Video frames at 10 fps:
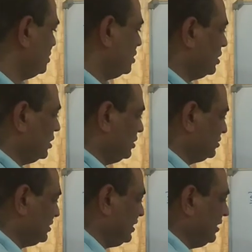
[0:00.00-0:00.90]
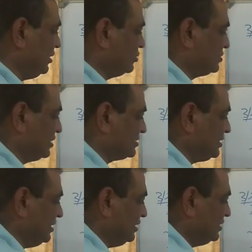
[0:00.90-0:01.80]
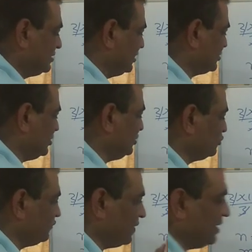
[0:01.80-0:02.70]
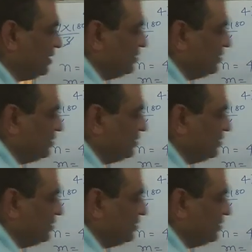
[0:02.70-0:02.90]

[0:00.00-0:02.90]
360, 60 into 5,